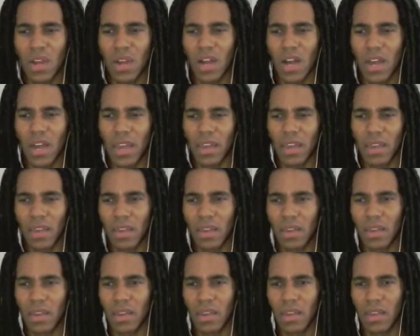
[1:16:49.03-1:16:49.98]

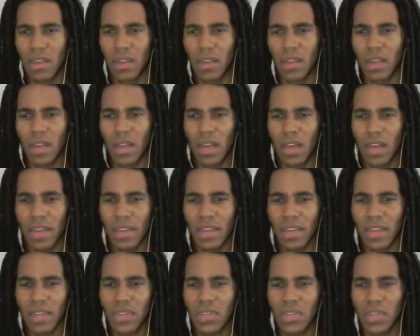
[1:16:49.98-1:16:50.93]
I
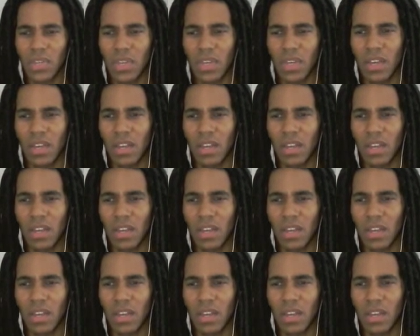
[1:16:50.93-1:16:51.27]
guess